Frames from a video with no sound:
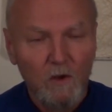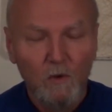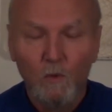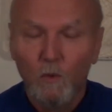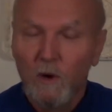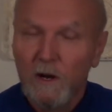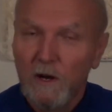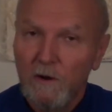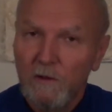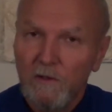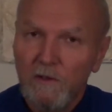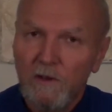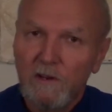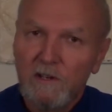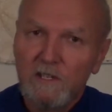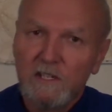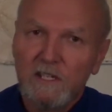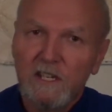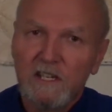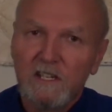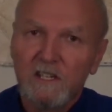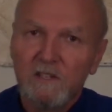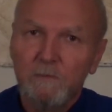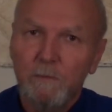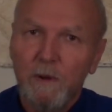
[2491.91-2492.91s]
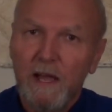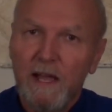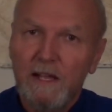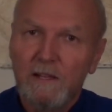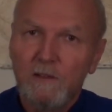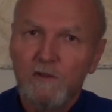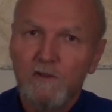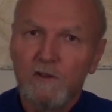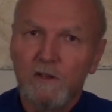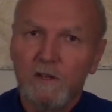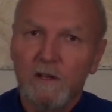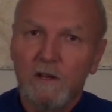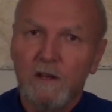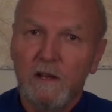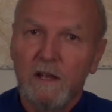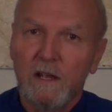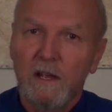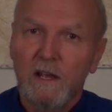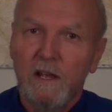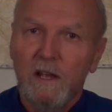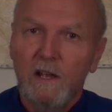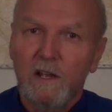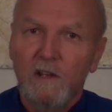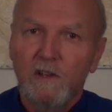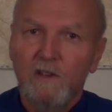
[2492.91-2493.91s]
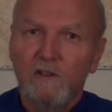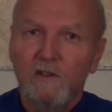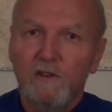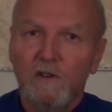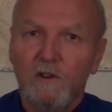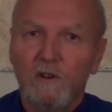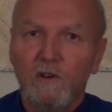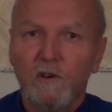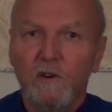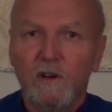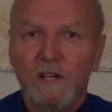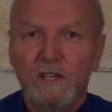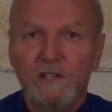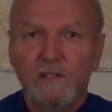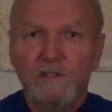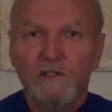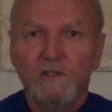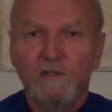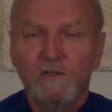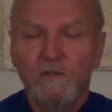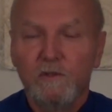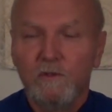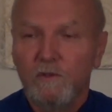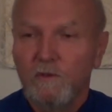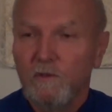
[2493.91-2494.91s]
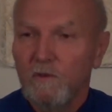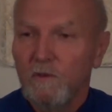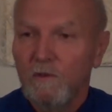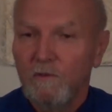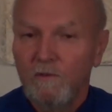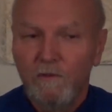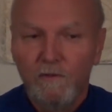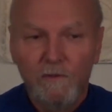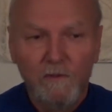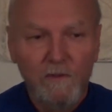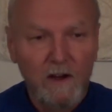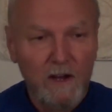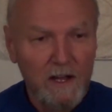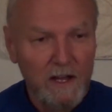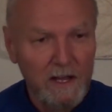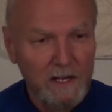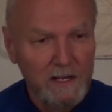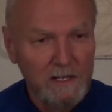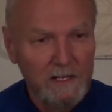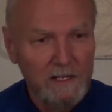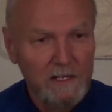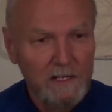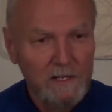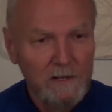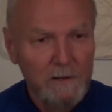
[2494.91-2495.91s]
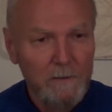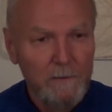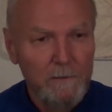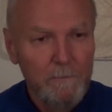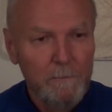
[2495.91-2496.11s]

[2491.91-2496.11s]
Where there is expansion, you're going to find